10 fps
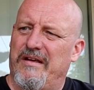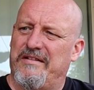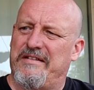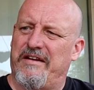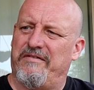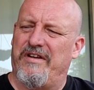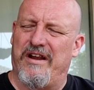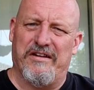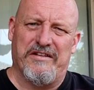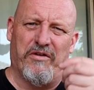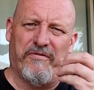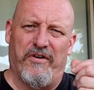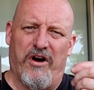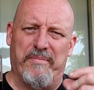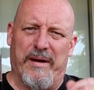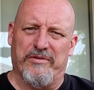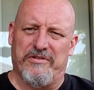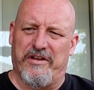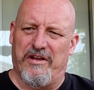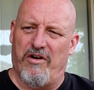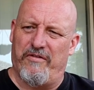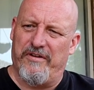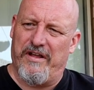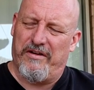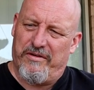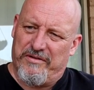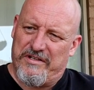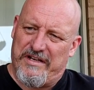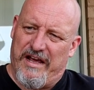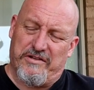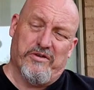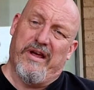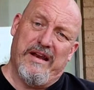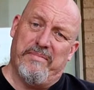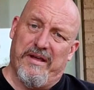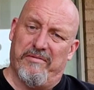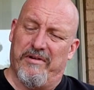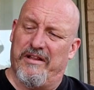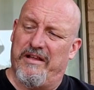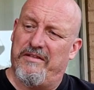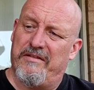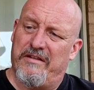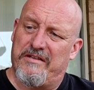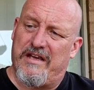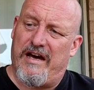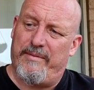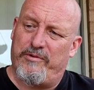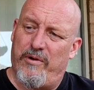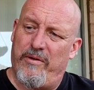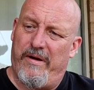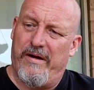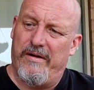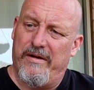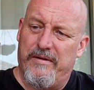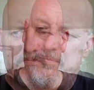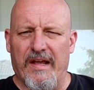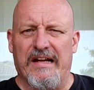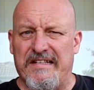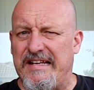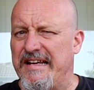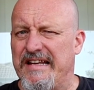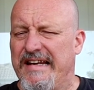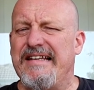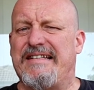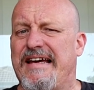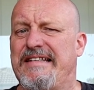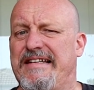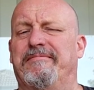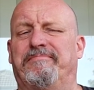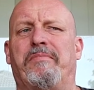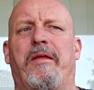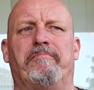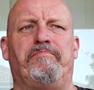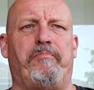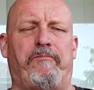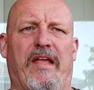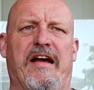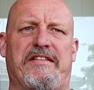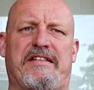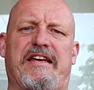instead of, you know, not fine bubbles like you often get on stouts or any beer really that's carbed well. It's tasty but